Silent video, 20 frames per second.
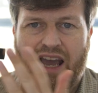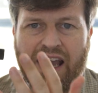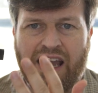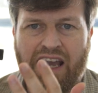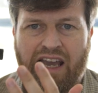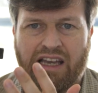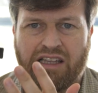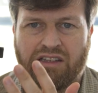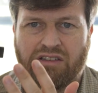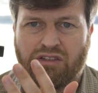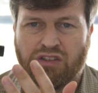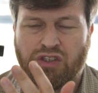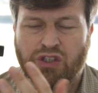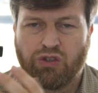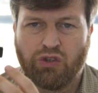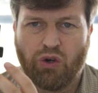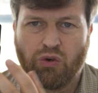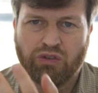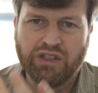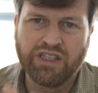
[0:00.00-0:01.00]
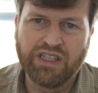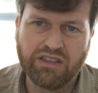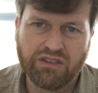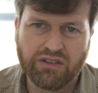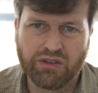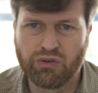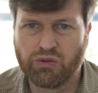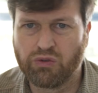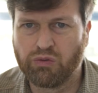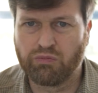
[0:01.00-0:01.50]
And you don't need
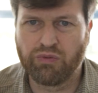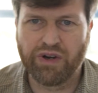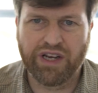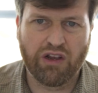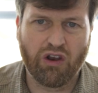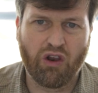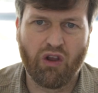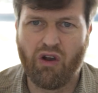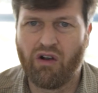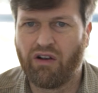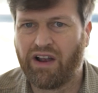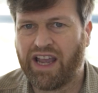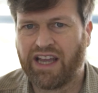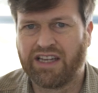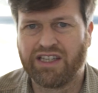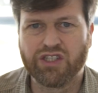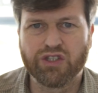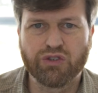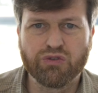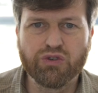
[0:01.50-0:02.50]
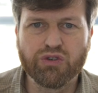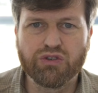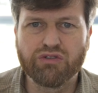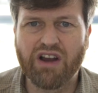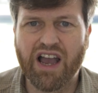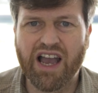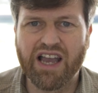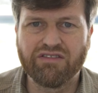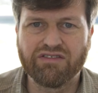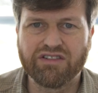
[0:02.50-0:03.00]
to bring along any
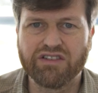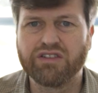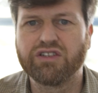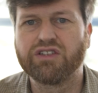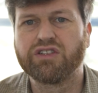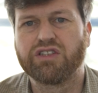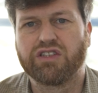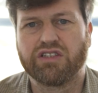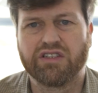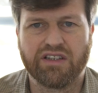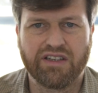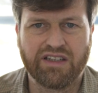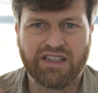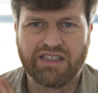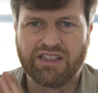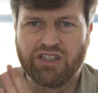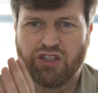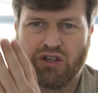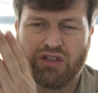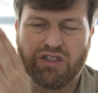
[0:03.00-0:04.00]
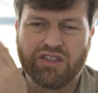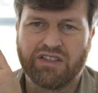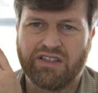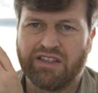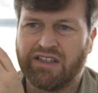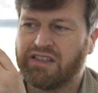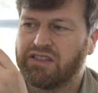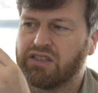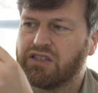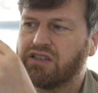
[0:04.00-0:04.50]
screwdrivers. It just
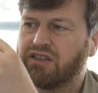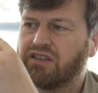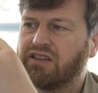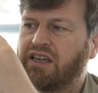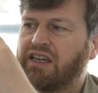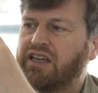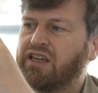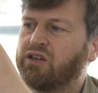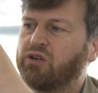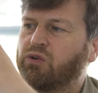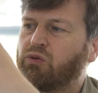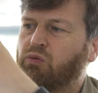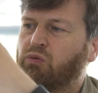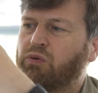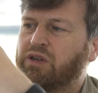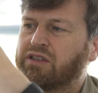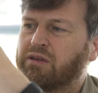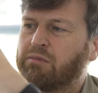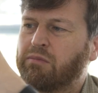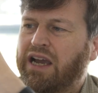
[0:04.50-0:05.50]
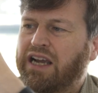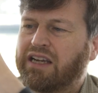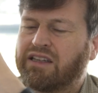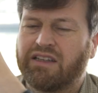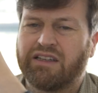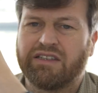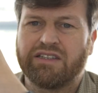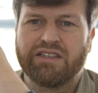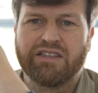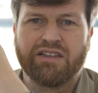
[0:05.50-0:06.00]
is here with the
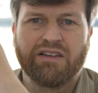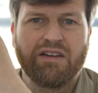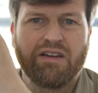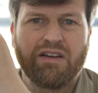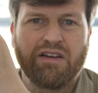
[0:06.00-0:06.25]
magnet.